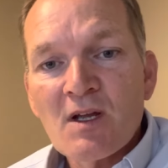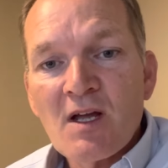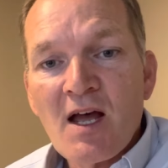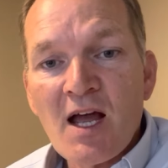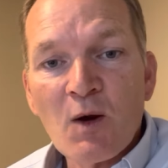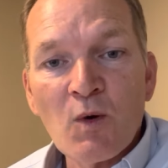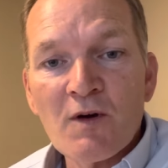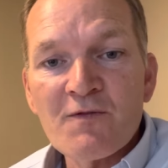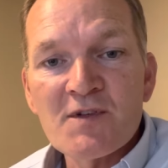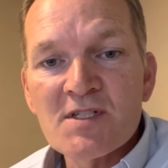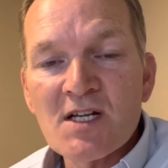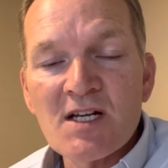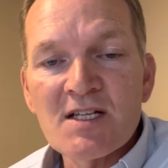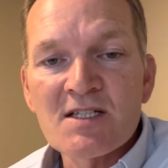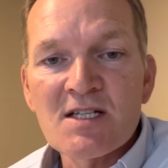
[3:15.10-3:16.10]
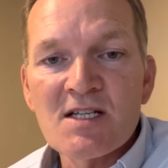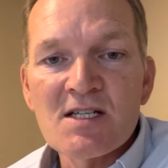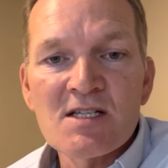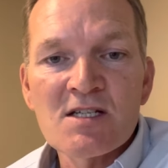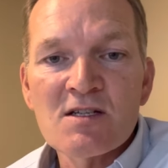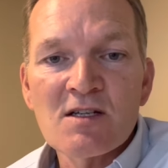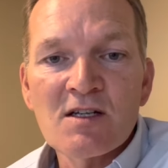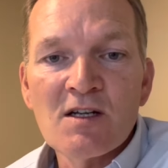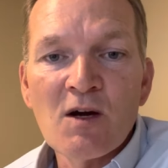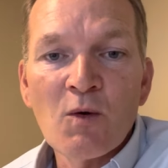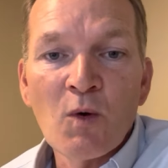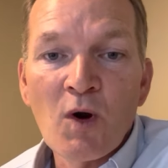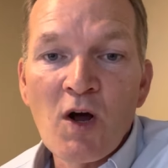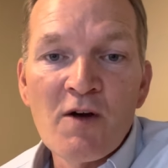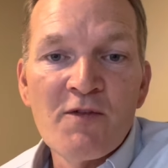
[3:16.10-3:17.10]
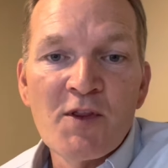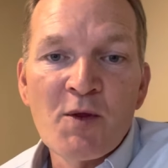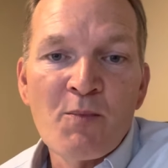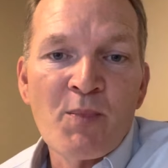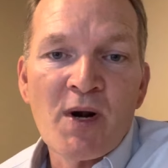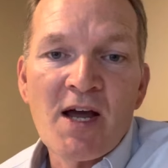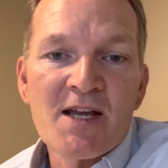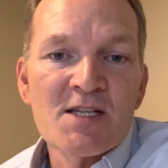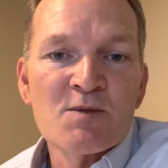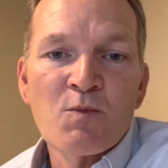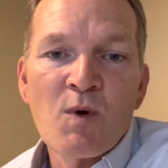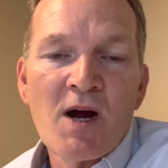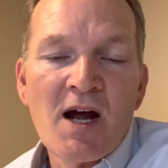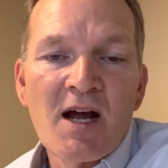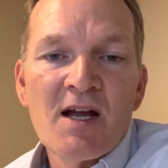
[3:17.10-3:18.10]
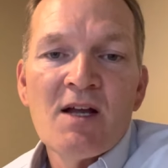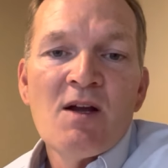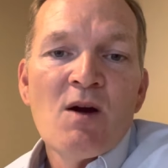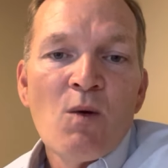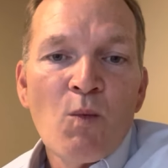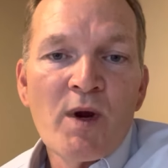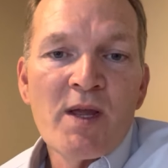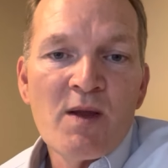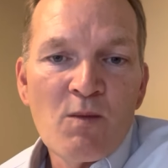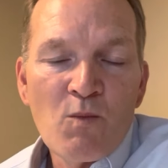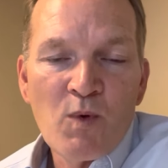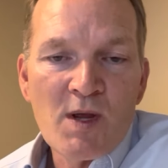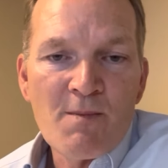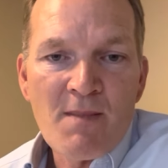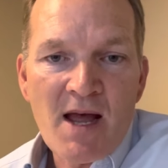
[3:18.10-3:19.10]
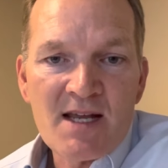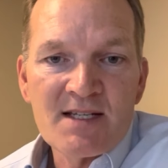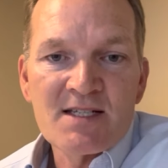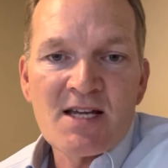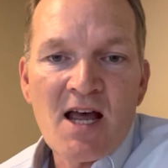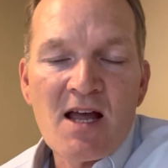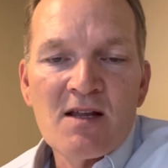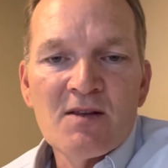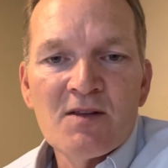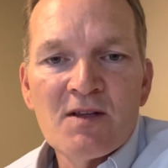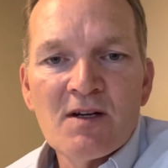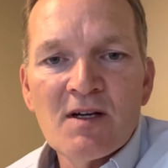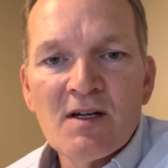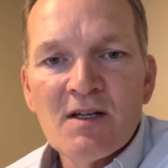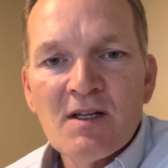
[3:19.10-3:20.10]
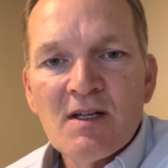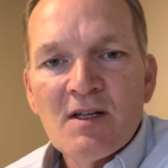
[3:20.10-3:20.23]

equine facilities, you know, all over the place where we we maintain the